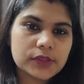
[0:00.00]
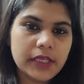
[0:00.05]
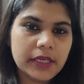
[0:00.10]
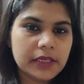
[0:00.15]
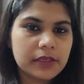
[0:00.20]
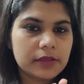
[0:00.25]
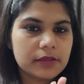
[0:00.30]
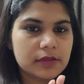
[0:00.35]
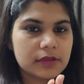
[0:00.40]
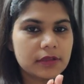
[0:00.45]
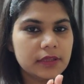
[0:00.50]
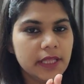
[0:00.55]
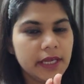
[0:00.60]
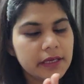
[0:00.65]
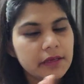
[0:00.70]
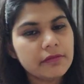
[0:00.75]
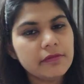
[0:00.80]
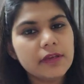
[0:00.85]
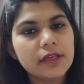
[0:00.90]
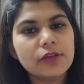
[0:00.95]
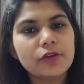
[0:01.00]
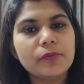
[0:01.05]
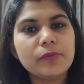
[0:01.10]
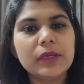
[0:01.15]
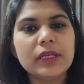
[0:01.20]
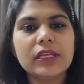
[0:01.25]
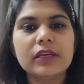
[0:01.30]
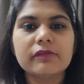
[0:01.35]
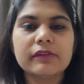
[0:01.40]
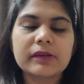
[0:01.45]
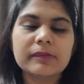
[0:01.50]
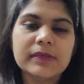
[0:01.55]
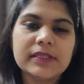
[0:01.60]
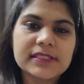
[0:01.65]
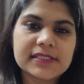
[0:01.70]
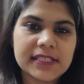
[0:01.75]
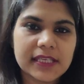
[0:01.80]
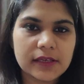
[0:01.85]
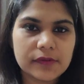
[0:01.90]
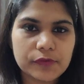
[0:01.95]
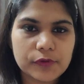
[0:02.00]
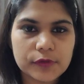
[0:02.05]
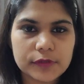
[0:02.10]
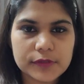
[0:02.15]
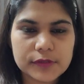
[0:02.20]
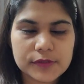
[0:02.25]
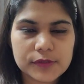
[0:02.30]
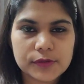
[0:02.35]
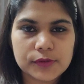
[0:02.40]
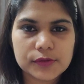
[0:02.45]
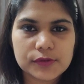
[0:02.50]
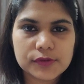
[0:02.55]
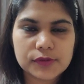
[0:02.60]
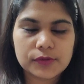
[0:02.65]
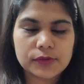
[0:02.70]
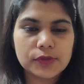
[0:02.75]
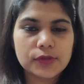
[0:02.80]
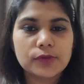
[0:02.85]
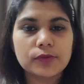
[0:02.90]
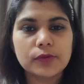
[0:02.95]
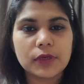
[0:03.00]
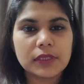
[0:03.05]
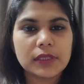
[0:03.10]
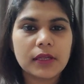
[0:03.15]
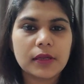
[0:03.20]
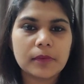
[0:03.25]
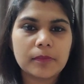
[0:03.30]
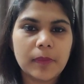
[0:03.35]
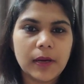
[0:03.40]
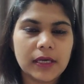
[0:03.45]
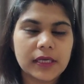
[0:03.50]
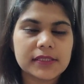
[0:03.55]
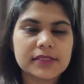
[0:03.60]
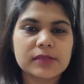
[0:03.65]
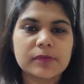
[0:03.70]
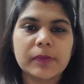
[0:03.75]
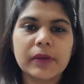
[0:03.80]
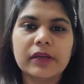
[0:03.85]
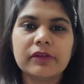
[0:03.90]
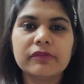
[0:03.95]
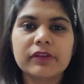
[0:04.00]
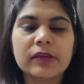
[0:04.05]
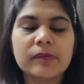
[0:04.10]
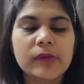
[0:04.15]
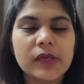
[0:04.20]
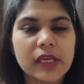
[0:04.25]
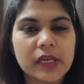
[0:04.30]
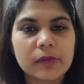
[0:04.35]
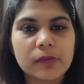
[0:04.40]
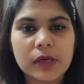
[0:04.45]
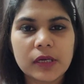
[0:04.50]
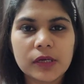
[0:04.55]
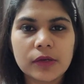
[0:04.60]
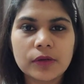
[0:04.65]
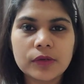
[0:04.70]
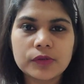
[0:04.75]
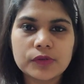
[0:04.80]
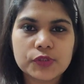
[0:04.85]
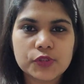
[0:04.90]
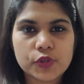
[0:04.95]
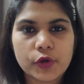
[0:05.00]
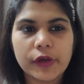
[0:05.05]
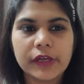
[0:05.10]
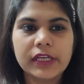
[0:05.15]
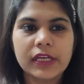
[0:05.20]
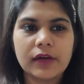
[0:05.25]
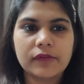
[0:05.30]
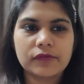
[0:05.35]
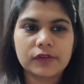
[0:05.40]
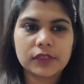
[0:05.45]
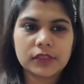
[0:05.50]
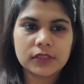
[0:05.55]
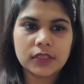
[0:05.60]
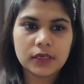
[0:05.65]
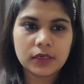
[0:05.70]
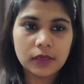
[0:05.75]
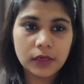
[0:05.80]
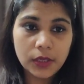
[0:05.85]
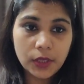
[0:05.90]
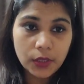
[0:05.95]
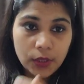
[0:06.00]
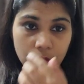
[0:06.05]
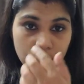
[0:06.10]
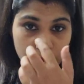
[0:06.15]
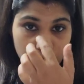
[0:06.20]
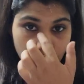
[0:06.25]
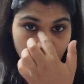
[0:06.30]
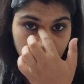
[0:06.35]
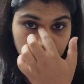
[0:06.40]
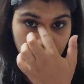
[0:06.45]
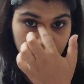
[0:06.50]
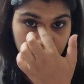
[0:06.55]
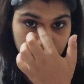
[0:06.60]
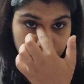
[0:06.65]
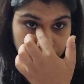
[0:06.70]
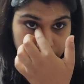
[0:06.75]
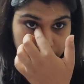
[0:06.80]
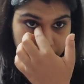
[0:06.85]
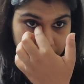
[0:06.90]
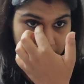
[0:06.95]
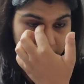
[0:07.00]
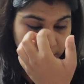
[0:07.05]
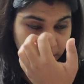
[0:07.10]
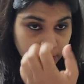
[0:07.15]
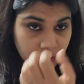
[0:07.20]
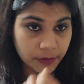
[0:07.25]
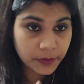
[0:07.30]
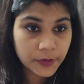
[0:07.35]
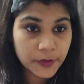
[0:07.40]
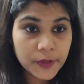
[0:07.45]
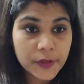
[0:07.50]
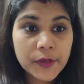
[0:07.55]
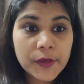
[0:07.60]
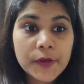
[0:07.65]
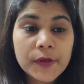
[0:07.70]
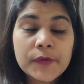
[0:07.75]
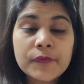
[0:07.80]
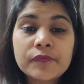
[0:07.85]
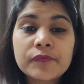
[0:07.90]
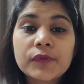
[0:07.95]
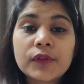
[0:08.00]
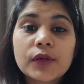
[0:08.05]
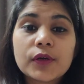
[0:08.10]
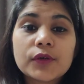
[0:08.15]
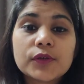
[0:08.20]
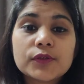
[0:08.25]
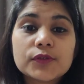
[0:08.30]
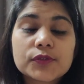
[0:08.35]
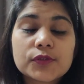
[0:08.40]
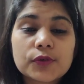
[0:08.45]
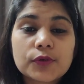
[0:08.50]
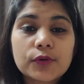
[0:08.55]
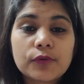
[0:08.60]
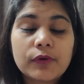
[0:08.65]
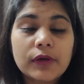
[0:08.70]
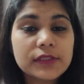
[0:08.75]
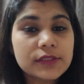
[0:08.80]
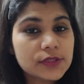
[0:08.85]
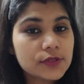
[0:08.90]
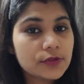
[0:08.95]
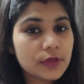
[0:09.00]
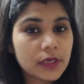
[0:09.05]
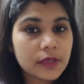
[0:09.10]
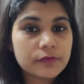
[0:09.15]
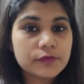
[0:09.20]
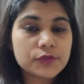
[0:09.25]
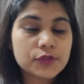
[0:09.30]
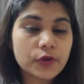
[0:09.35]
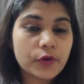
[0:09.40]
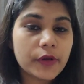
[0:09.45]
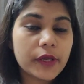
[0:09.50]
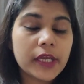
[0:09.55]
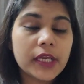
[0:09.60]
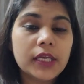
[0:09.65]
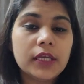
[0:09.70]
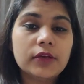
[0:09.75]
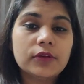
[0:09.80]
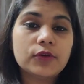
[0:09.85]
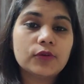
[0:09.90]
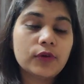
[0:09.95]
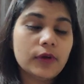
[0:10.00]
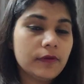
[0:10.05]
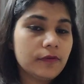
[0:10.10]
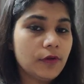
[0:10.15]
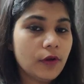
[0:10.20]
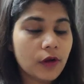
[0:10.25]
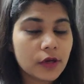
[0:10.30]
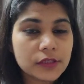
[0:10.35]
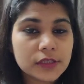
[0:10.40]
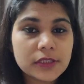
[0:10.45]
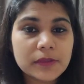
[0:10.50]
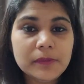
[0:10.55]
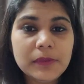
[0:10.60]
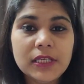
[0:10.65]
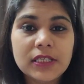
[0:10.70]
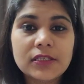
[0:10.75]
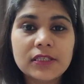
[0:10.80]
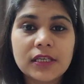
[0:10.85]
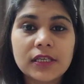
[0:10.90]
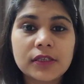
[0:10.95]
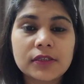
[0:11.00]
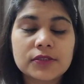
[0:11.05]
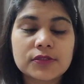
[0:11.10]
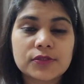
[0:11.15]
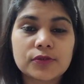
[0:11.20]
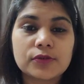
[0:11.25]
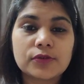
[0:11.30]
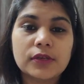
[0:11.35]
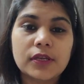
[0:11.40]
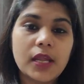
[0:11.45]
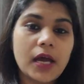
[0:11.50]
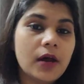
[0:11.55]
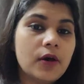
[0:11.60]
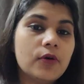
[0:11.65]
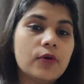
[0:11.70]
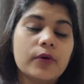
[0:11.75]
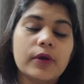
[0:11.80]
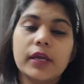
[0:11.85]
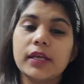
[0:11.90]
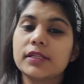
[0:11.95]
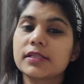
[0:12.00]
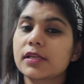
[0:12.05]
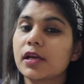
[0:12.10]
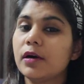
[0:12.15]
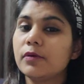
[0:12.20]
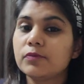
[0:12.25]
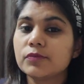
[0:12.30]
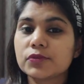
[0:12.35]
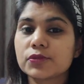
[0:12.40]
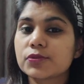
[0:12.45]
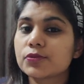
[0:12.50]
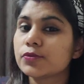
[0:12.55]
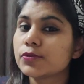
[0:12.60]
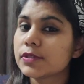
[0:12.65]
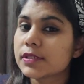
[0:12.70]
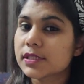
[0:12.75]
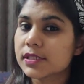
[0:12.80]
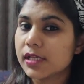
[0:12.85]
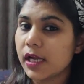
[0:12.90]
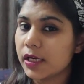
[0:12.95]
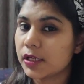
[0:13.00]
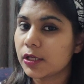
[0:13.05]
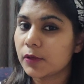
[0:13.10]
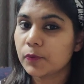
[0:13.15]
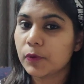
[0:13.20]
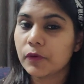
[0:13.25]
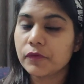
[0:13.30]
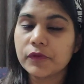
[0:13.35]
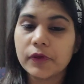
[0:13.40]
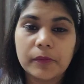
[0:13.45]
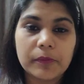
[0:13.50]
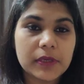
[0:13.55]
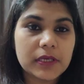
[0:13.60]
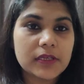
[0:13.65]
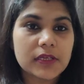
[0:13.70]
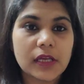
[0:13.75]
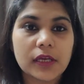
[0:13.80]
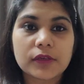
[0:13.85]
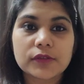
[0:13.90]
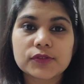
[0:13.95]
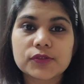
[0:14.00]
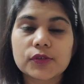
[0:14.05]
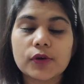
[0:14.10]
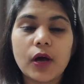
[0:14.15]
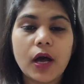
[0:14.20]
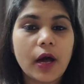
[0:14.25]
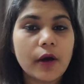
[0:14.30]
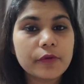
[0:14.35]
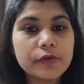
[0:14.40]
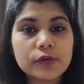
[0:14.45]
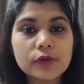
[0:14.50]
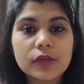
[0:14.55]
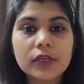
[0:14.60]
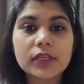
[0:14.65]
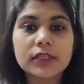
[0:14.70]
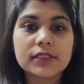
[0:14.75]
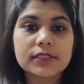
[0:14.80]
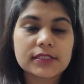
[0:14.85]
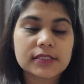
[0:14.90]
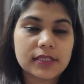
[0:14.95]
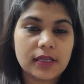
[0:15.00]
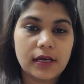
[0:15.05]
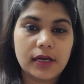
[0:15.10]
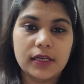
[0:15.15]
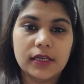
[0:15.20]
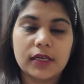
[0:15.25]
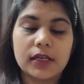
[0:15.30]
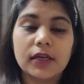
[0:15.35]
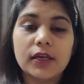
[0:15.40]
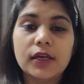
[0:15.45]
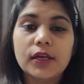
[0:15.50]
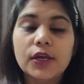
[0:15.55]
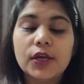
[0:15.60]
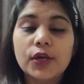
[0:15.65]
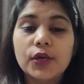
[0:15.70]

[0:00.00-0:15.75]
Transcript: that way your meeting will be safe also. So no other participant will be able to join after the locking of the meeting. So once you have joined, you have logged the meeting. So now it comes to startup of the meeting. So how you can start.